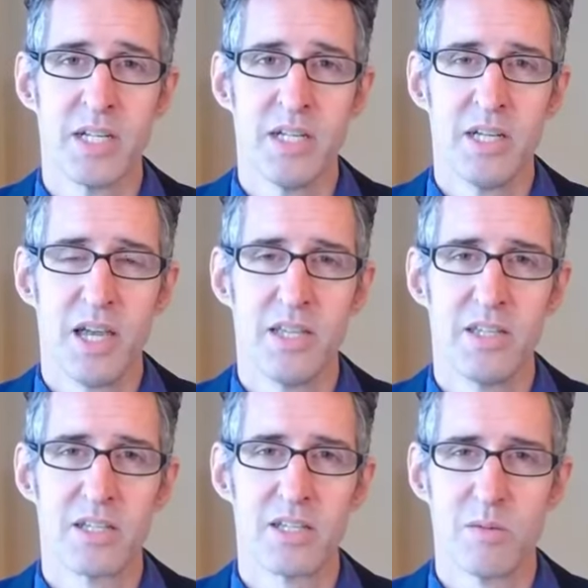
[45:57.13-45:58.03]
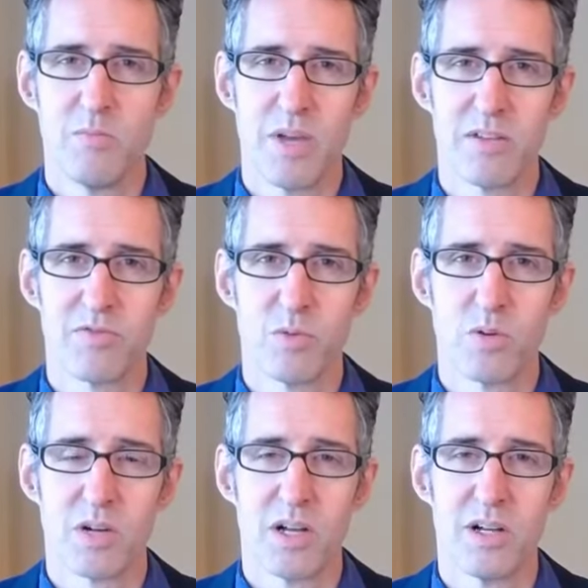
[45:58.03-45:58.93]
And this is the metaphor
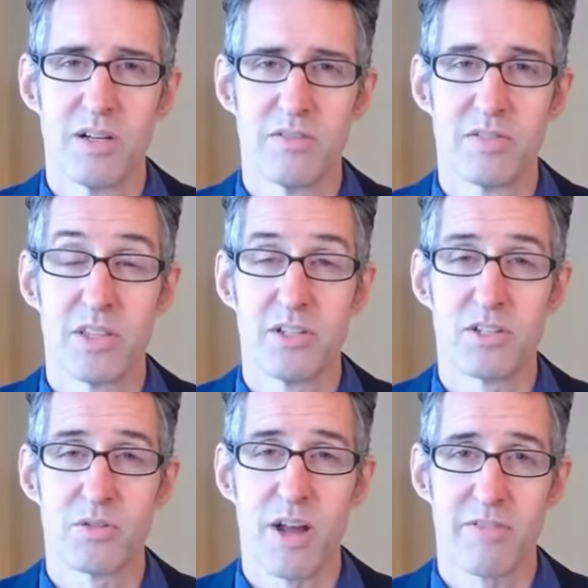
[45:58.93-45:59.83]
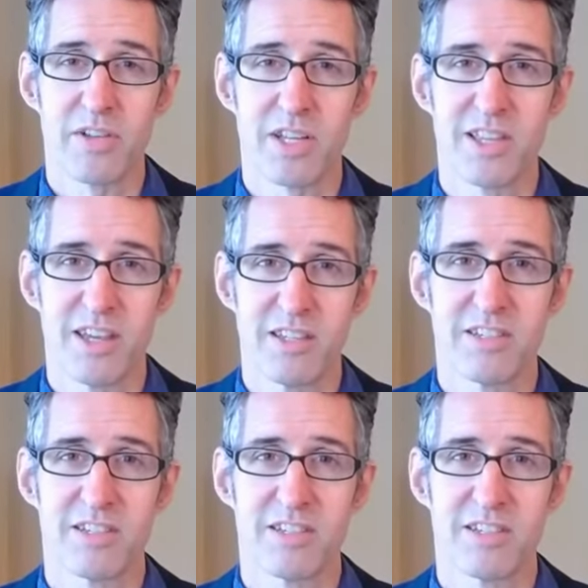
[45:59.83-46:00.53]
of the traffic light.